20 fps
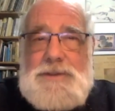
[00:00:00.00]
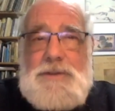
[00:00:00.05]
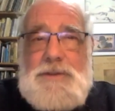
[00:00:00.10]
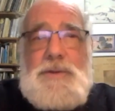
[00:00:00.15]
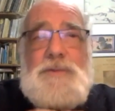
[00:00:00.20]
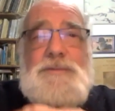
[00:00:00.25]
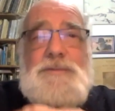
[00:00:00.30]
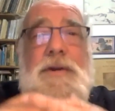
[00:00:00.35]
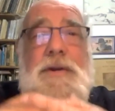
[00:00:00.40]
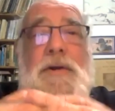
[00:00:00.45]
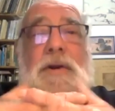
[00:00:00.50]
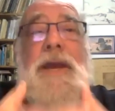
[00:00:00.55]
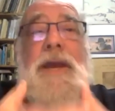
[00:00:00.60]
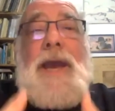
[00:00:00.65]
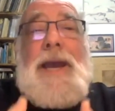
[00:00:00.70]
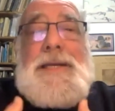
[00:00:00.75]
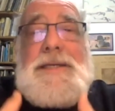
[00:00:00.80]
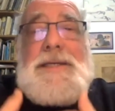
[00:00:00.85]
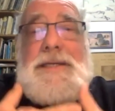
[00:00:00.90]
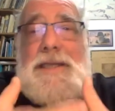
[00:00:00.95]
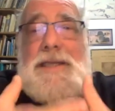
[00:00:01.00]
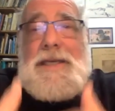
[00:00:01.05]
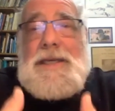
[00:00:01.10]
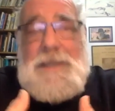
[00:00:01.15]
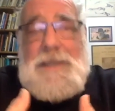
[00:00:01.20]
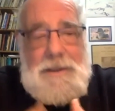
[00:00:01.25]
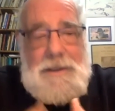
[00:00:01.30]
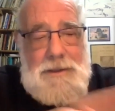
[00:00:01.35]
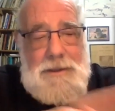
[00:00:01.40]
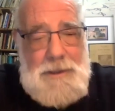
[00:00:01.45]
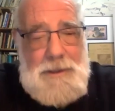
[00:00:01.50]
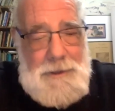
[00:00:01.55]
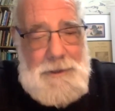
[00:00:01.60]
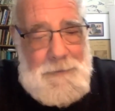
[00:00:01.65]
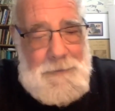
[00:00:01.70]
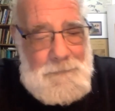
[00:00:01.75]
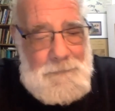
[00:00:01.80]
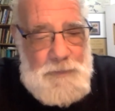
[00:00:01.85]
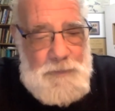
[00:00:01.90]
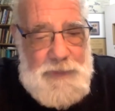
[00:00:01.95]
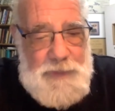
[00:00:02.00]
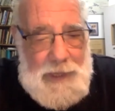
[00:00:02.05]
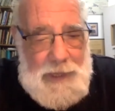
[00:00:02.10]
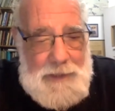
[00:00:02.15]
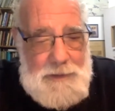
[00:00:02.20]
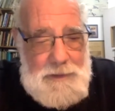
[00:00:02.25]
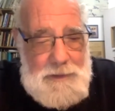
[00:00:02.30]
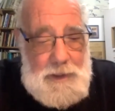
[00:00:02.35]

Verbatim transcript: So the very idea that